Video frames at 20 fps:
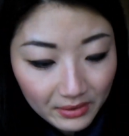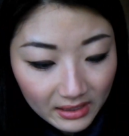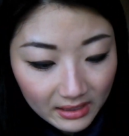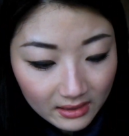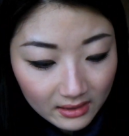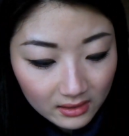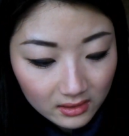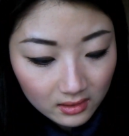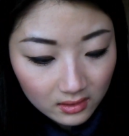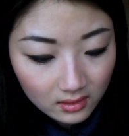
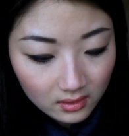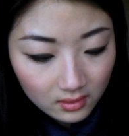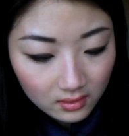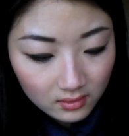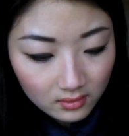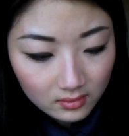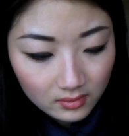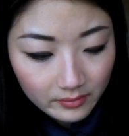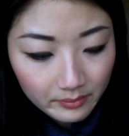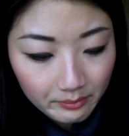pink
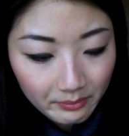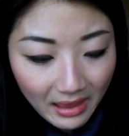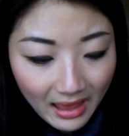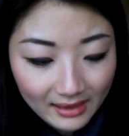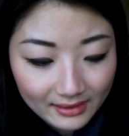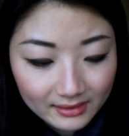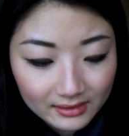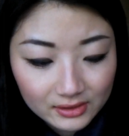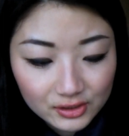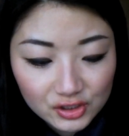
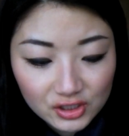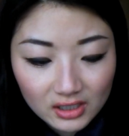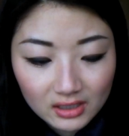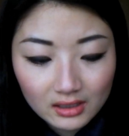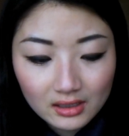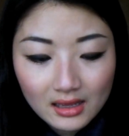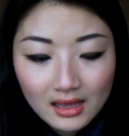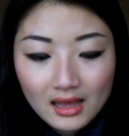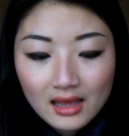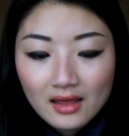packaging.
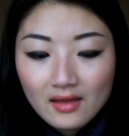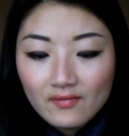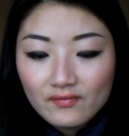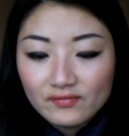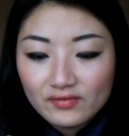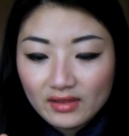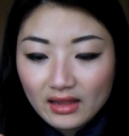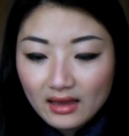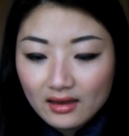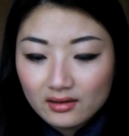
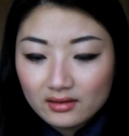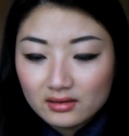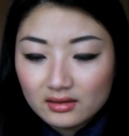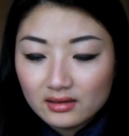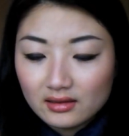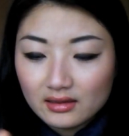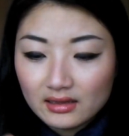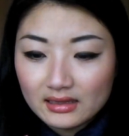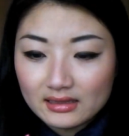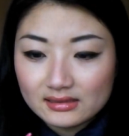
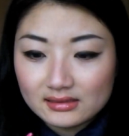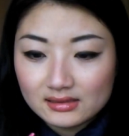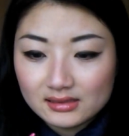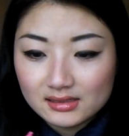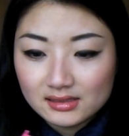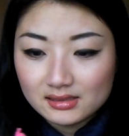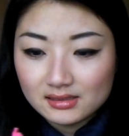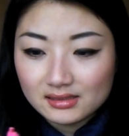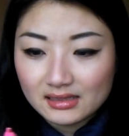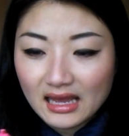
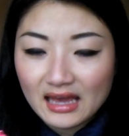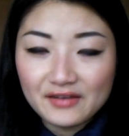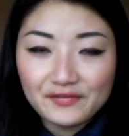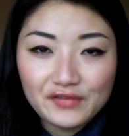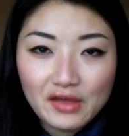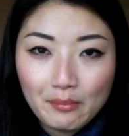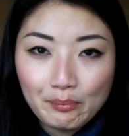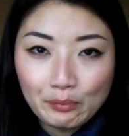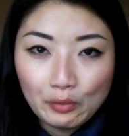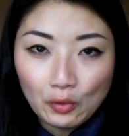It's kind of
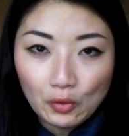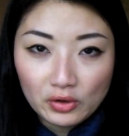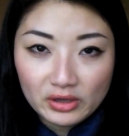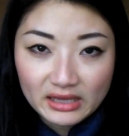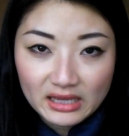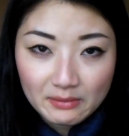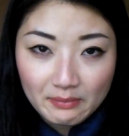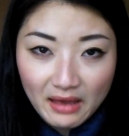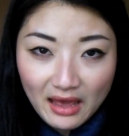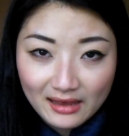that
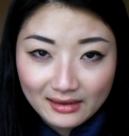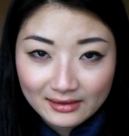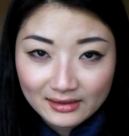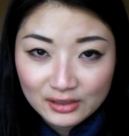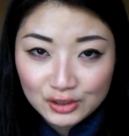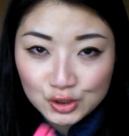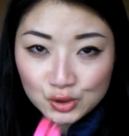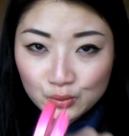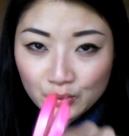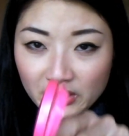bulky
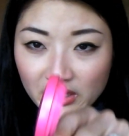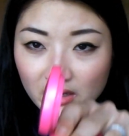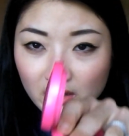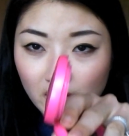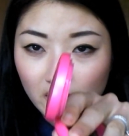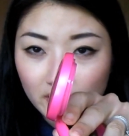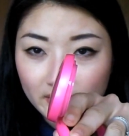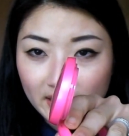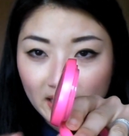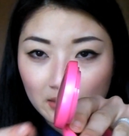package we
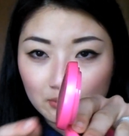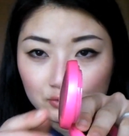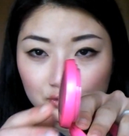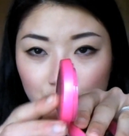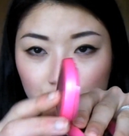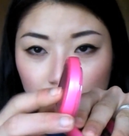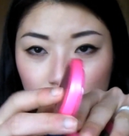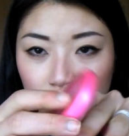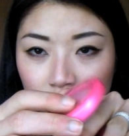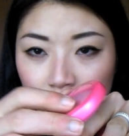all came
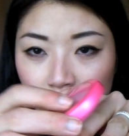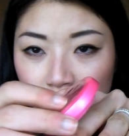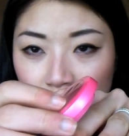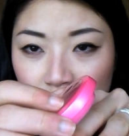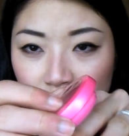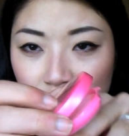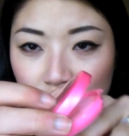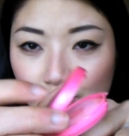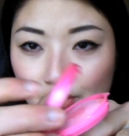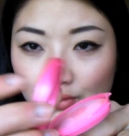
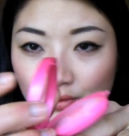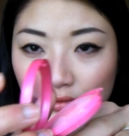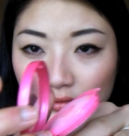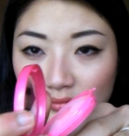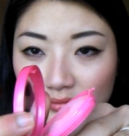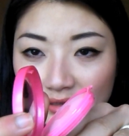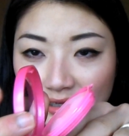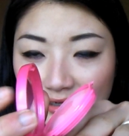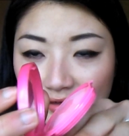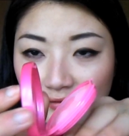
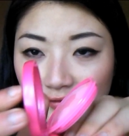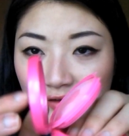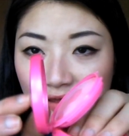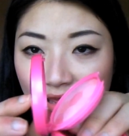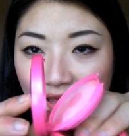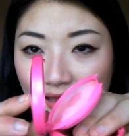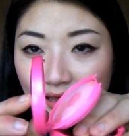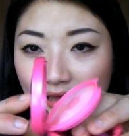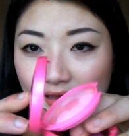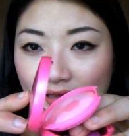to kind of,
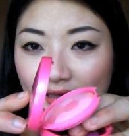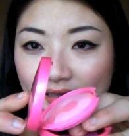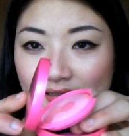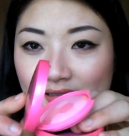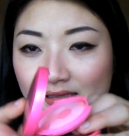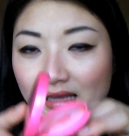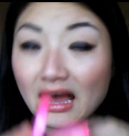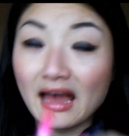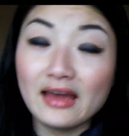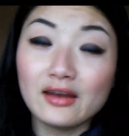I
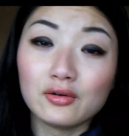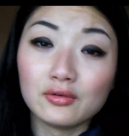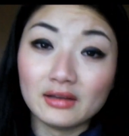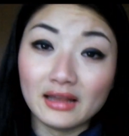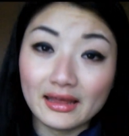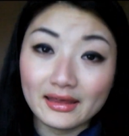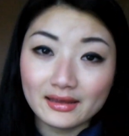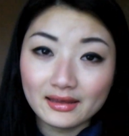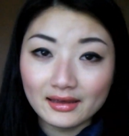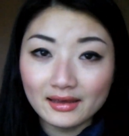guess. I don't
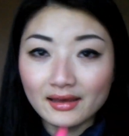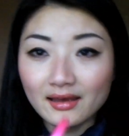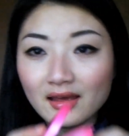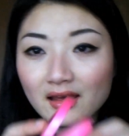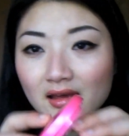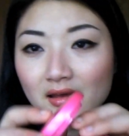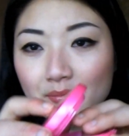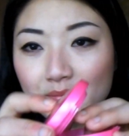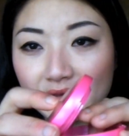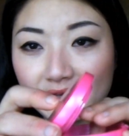like it
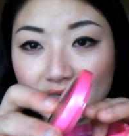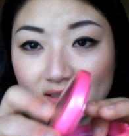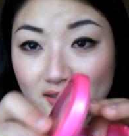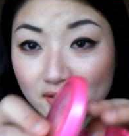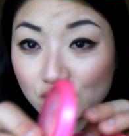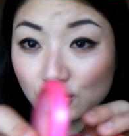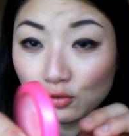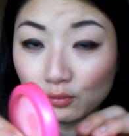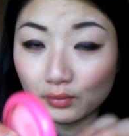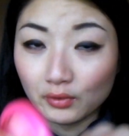because
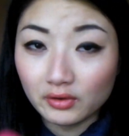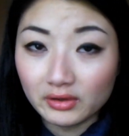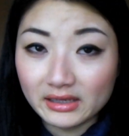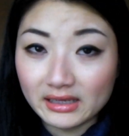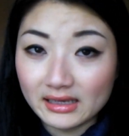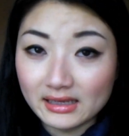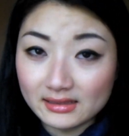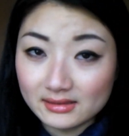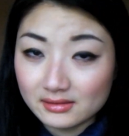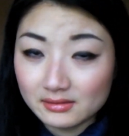it's so
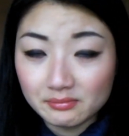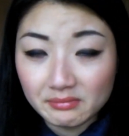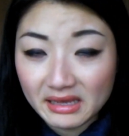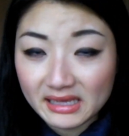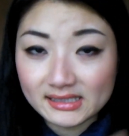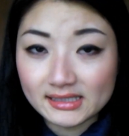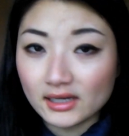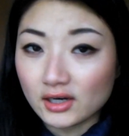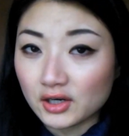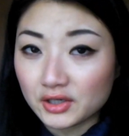bulky. It
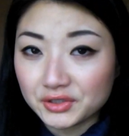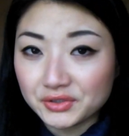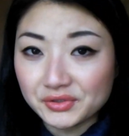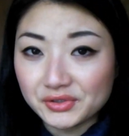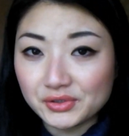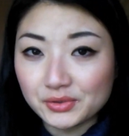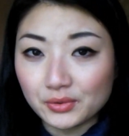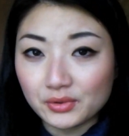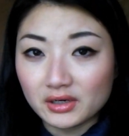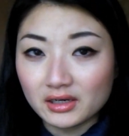makes it hard to
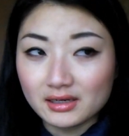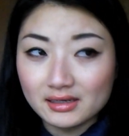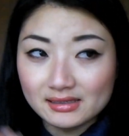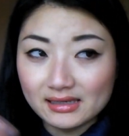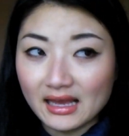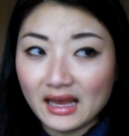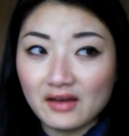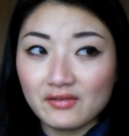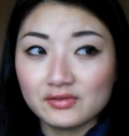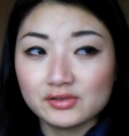store because
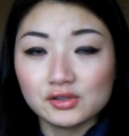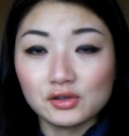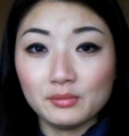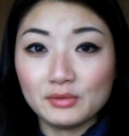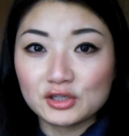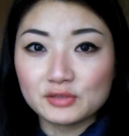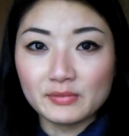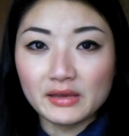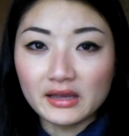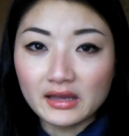I have so
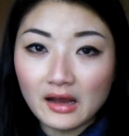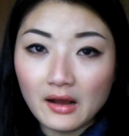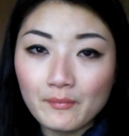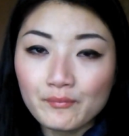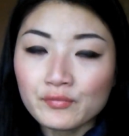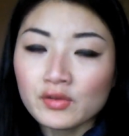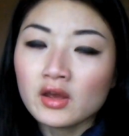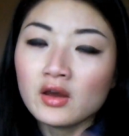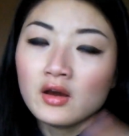much makeup.